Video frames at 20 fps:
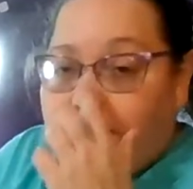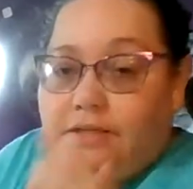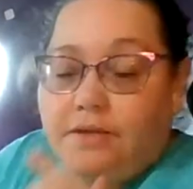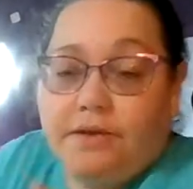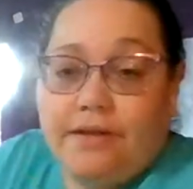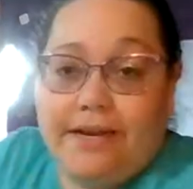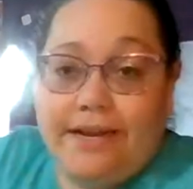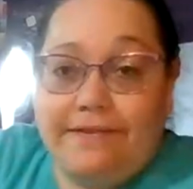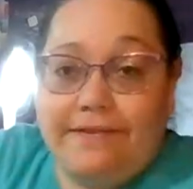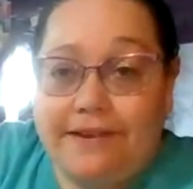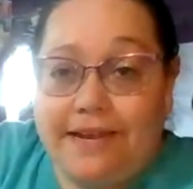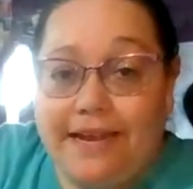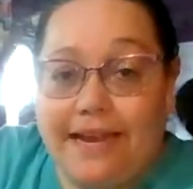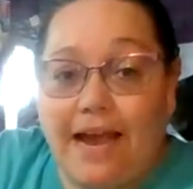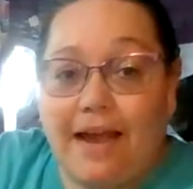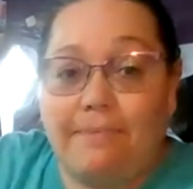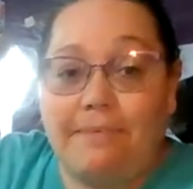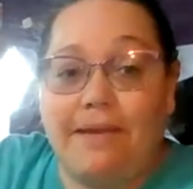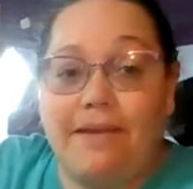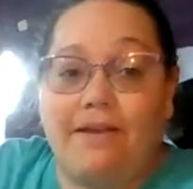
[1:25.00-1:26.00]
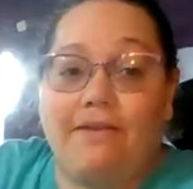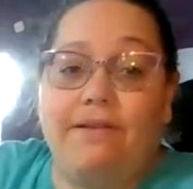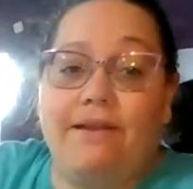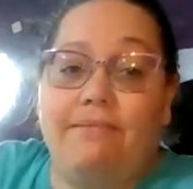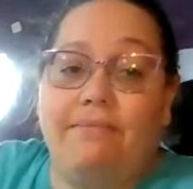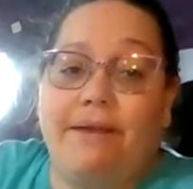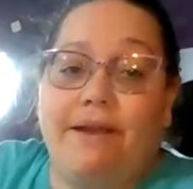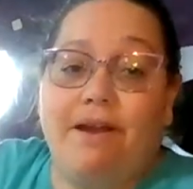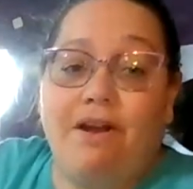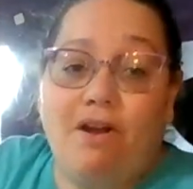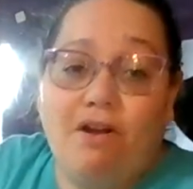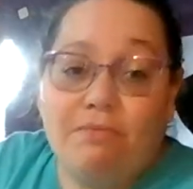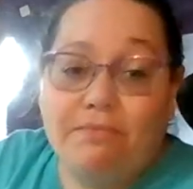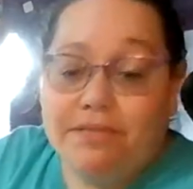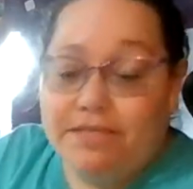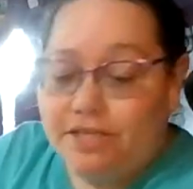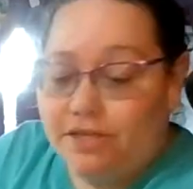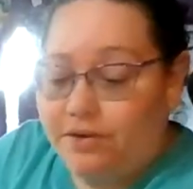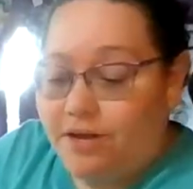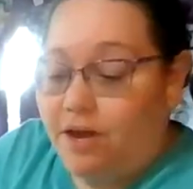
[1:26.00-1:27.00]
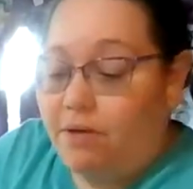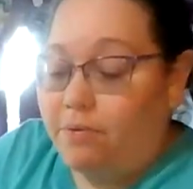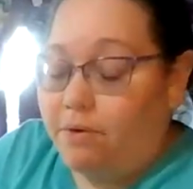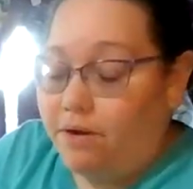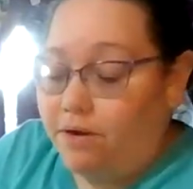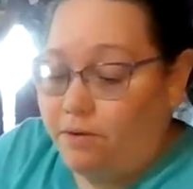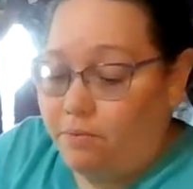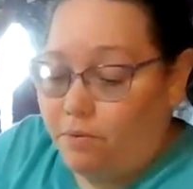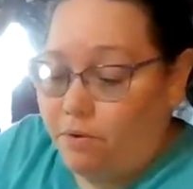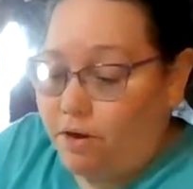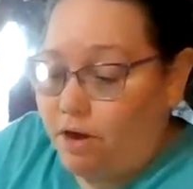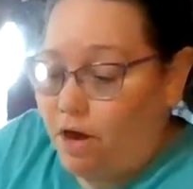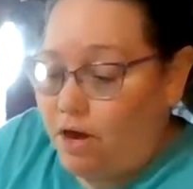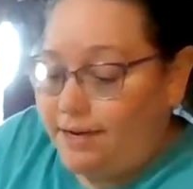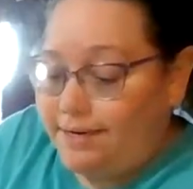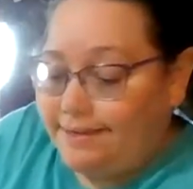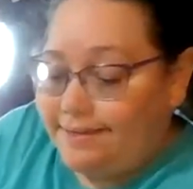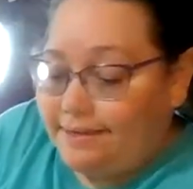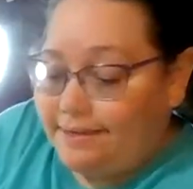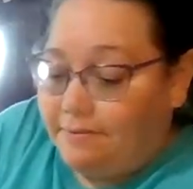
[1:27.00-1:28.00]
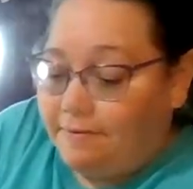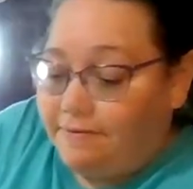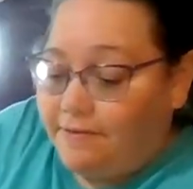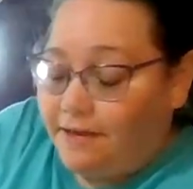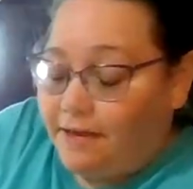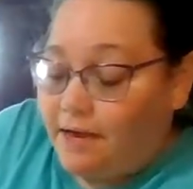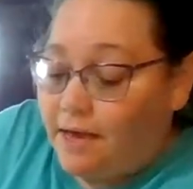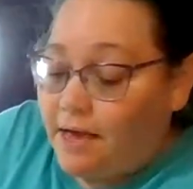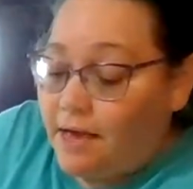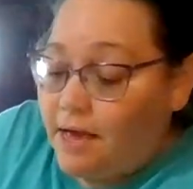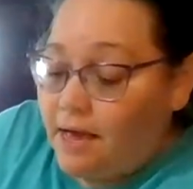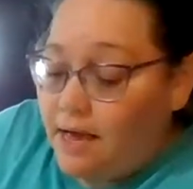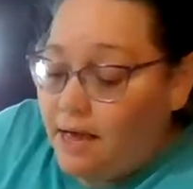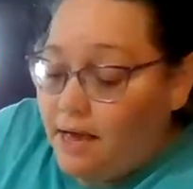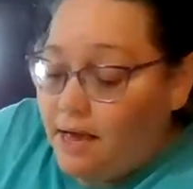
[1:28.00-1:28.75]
So good evening. I'm here in my home studio. We're going to work on some of the